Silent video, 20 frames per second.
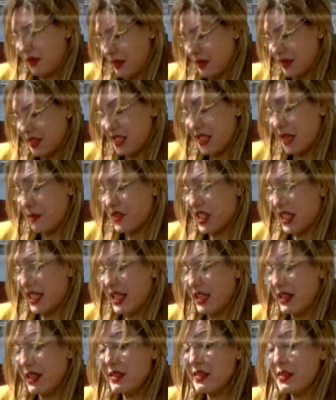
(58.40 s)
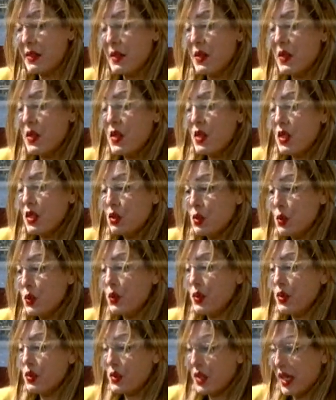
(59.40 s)
something else to
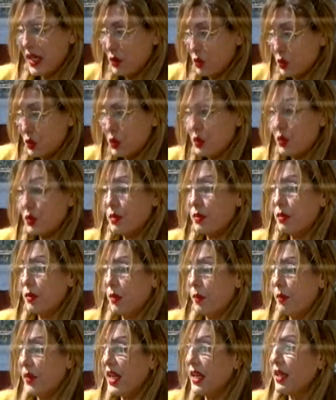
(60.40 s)
try to make